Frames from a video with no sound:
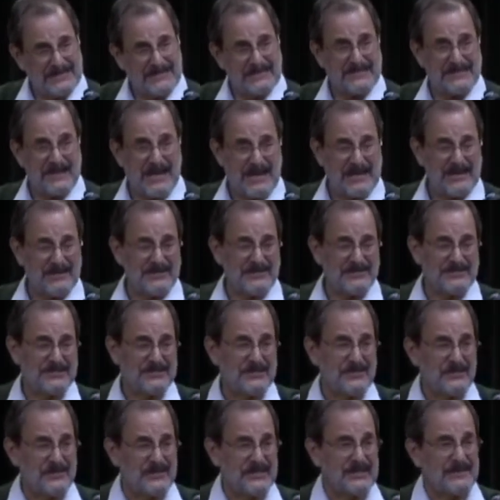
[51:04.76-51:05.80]
style
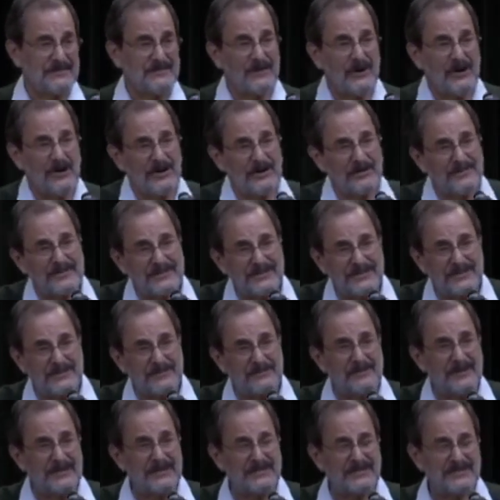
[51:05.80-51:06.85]
slowly evolved
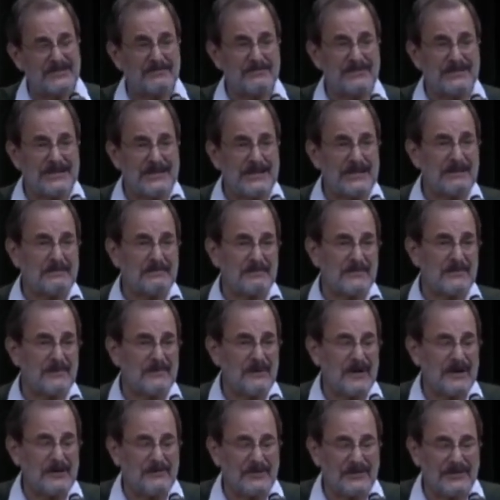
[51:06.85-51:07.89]
into what she became
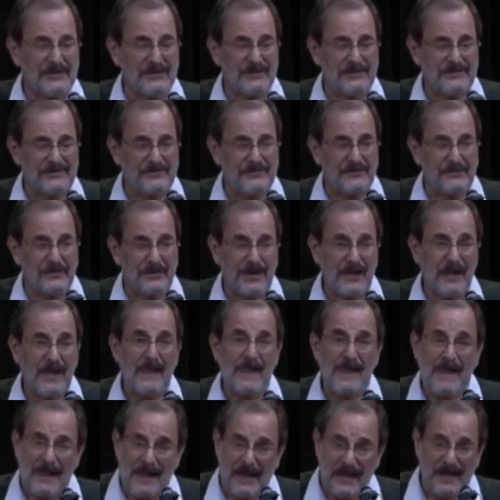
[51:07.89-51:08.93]
quite well known for.
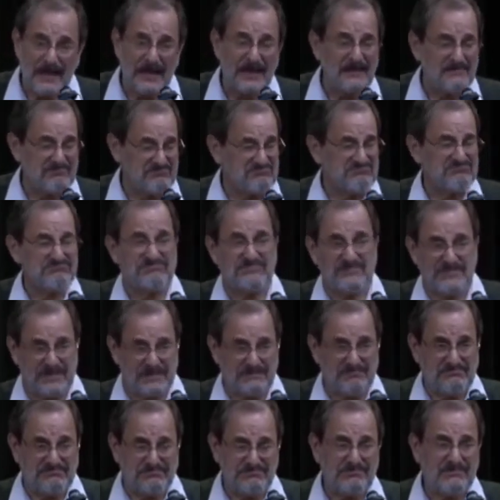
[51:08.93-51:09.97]
And
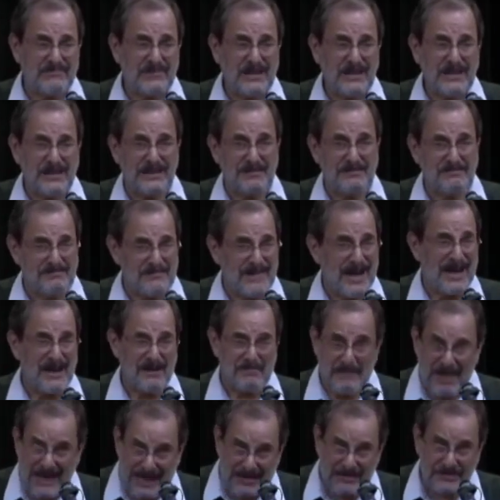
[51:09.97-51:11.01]

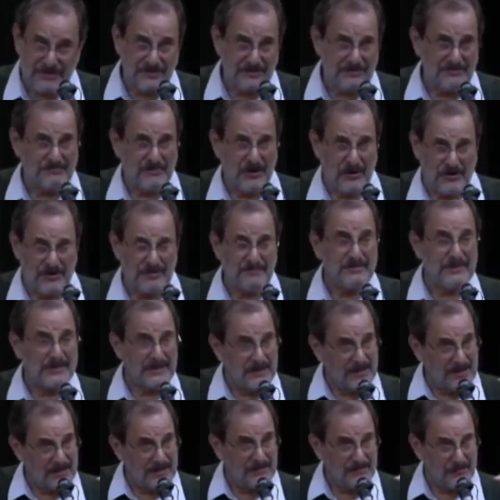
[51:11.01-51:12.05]
not a master poet,
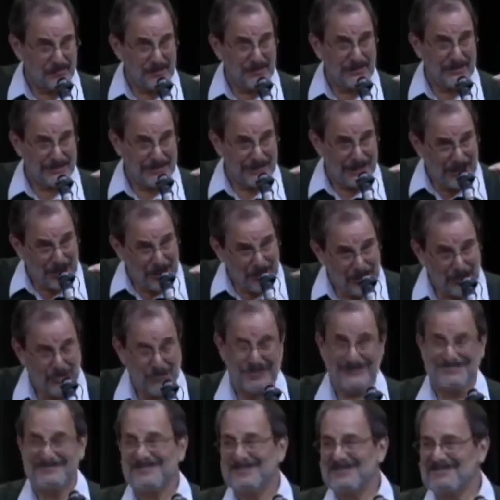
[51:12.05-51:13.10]
but a really
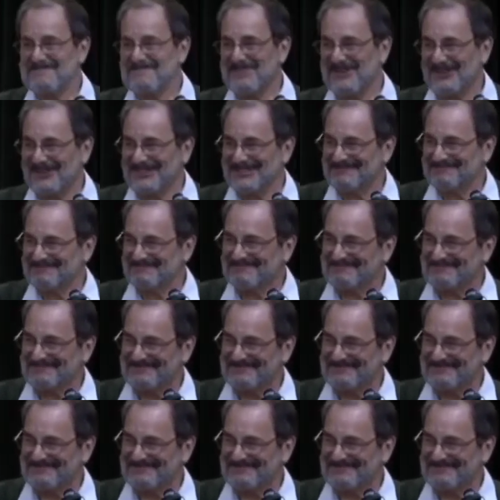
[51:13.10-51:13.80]
good poet.